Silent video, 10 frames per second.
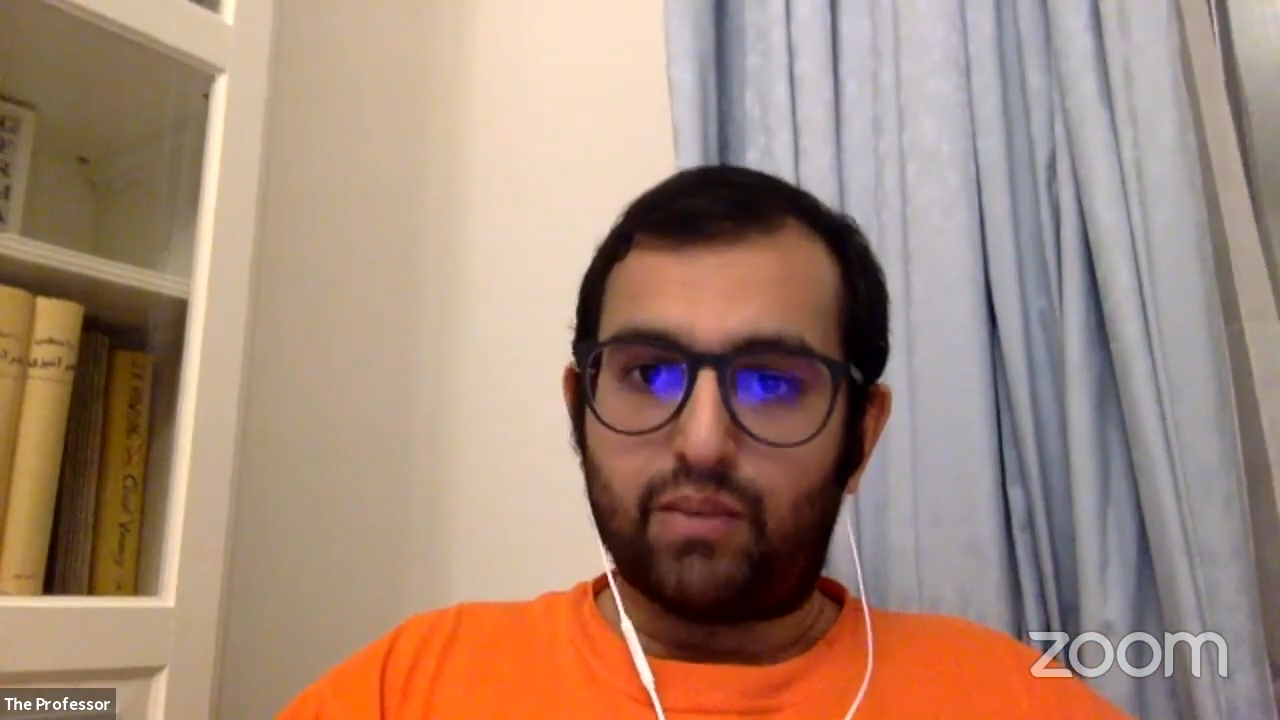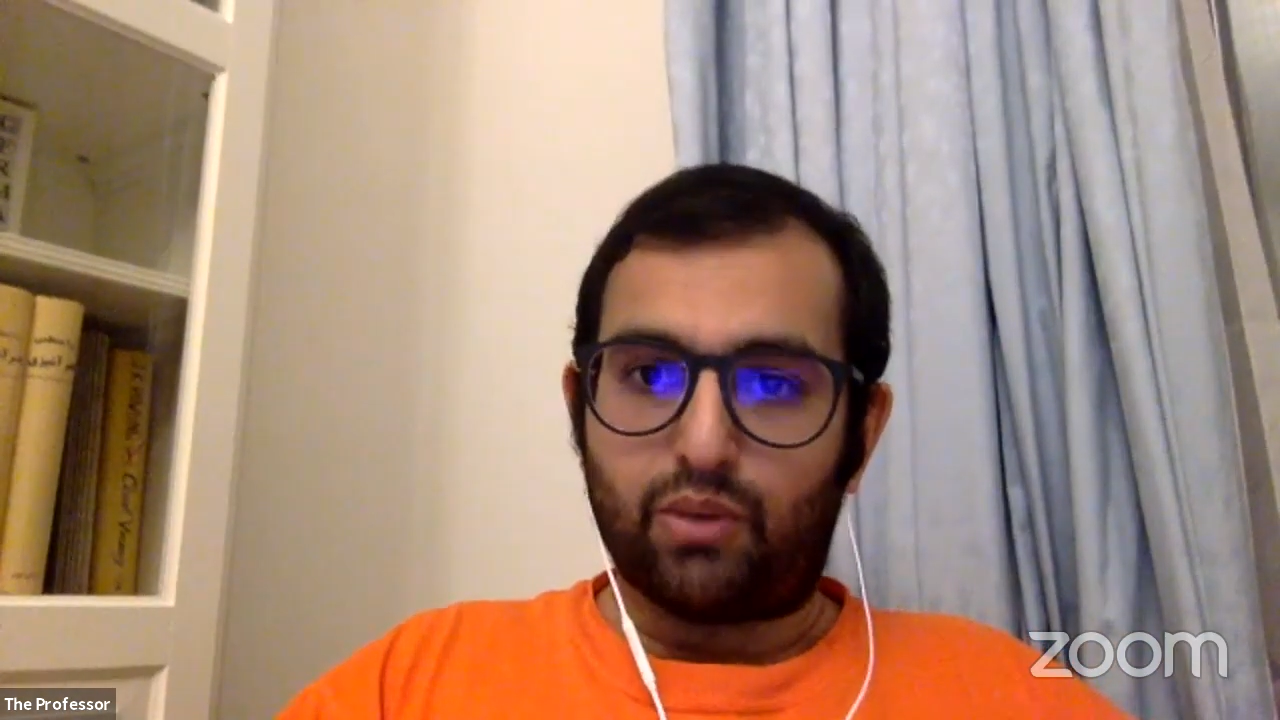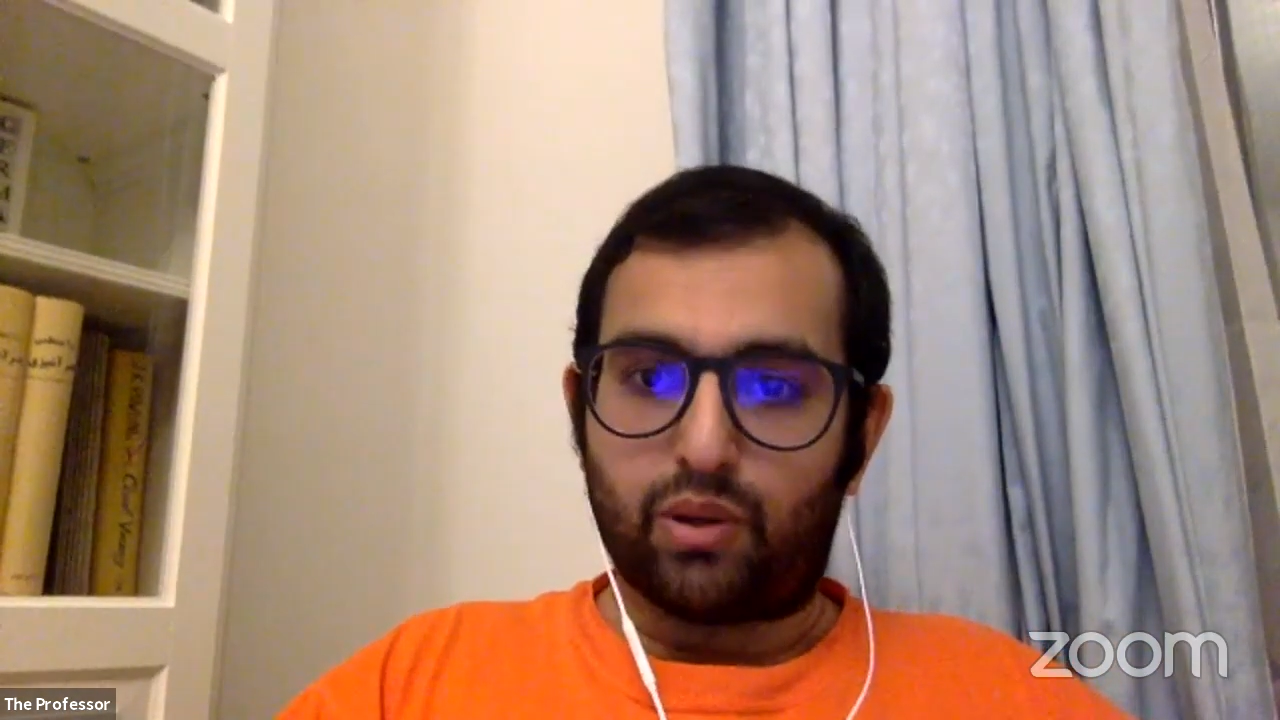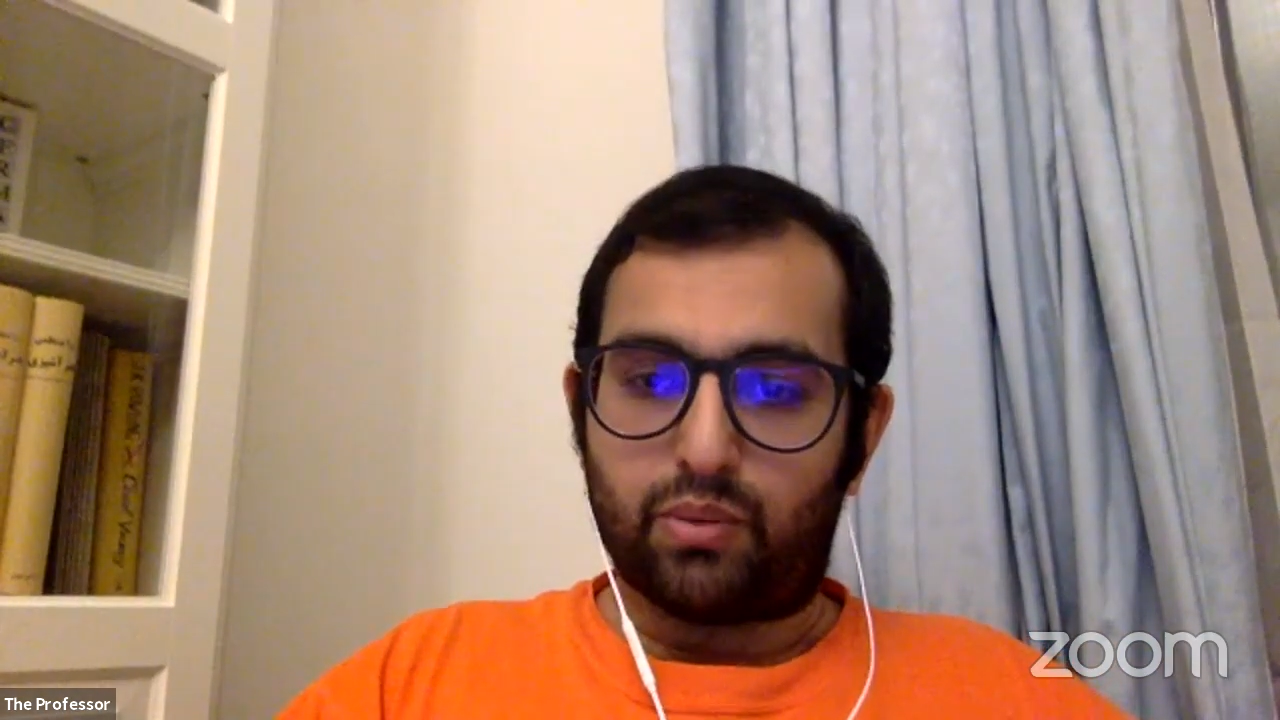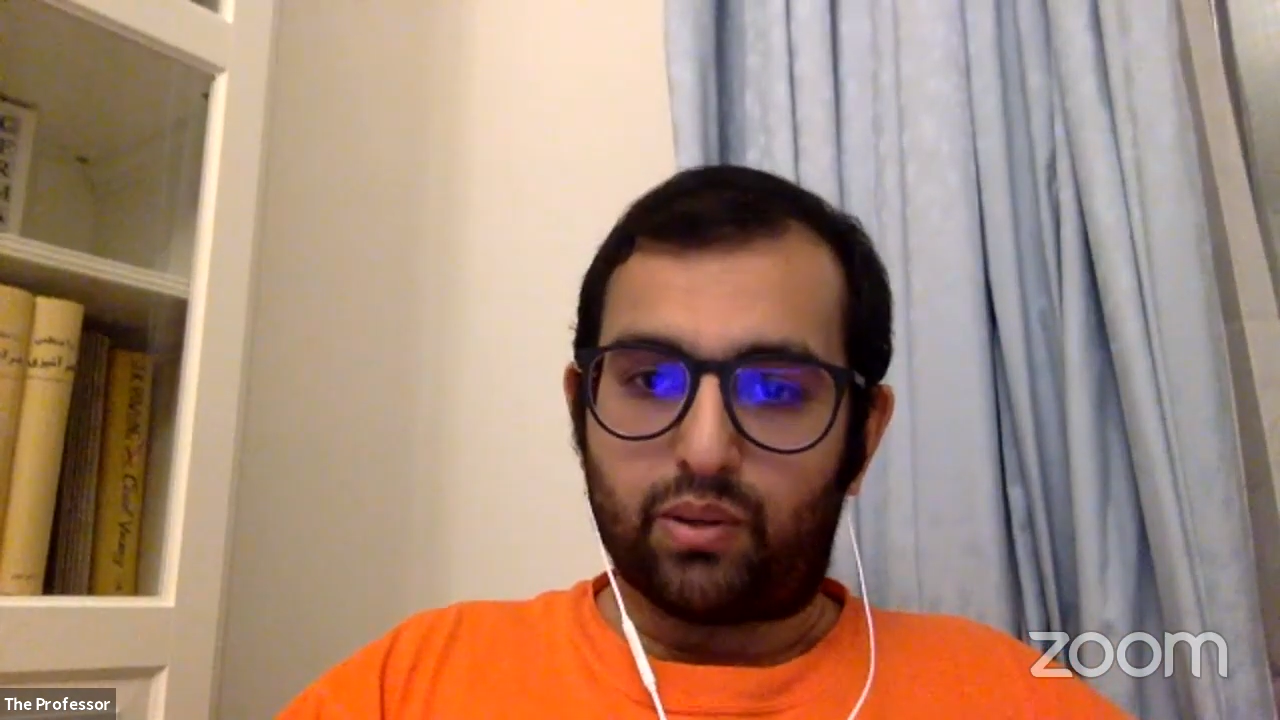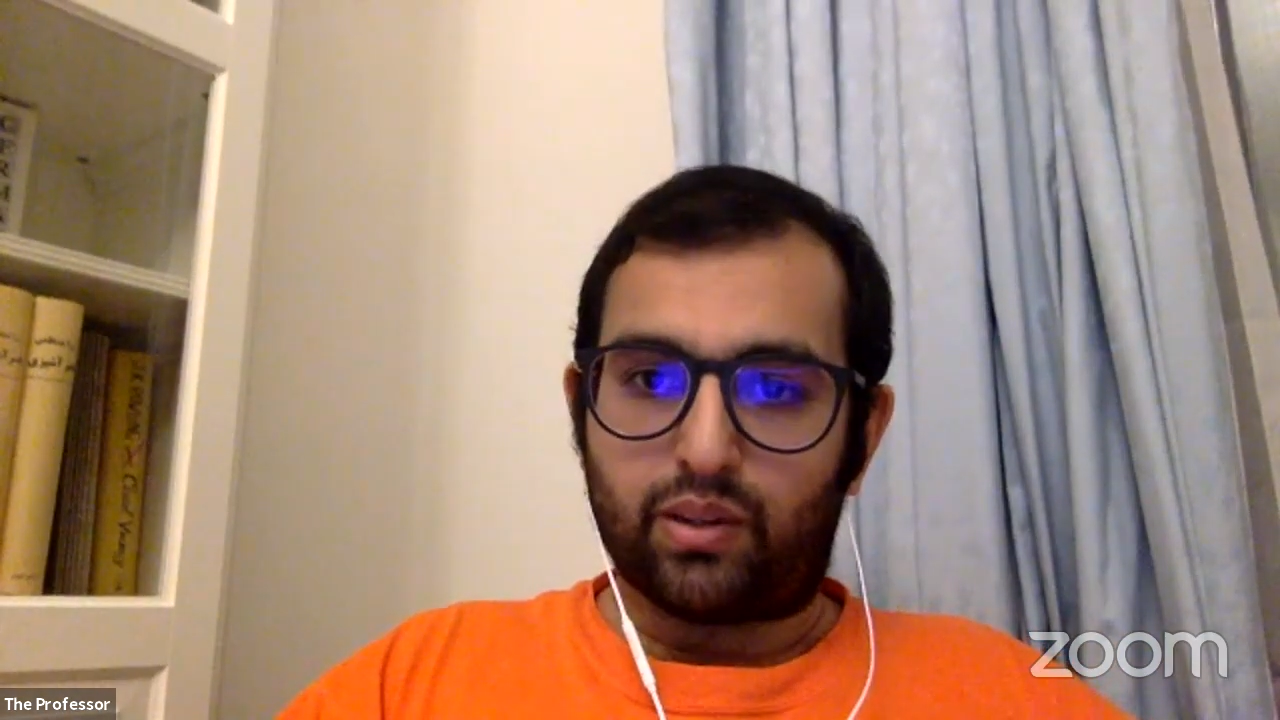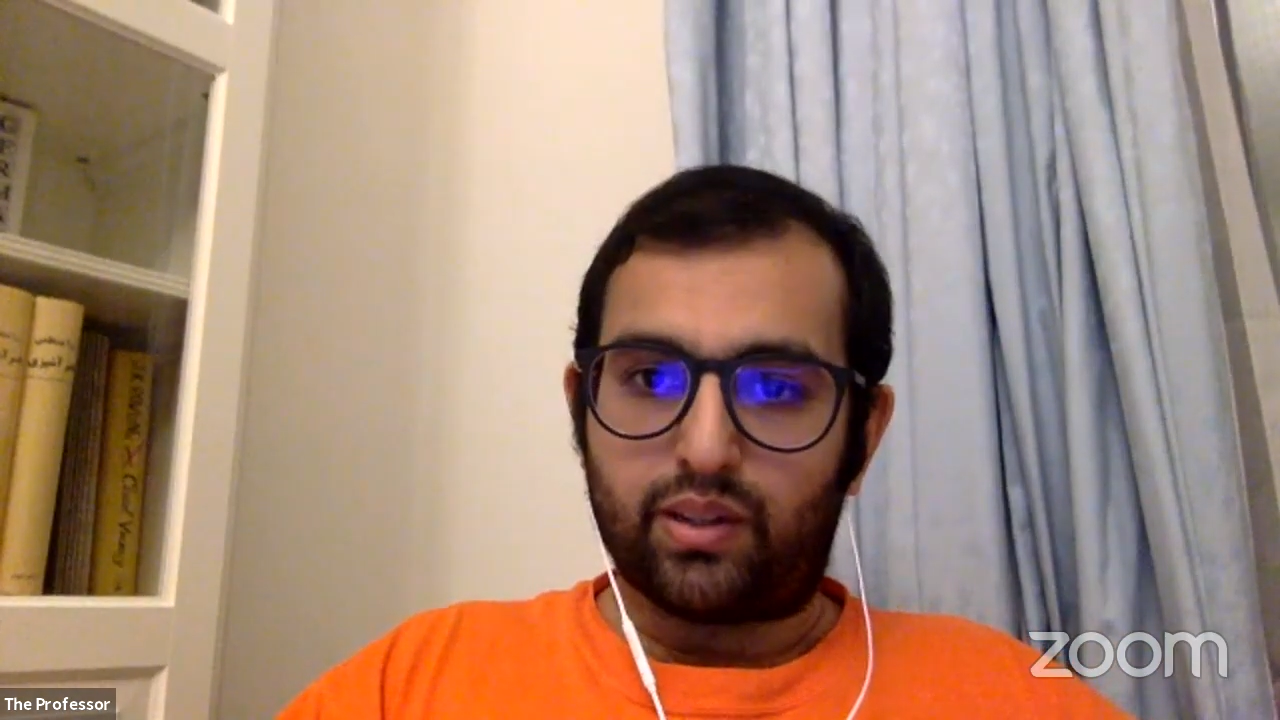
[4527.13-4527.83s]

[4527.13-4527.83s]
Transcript: wrote a book.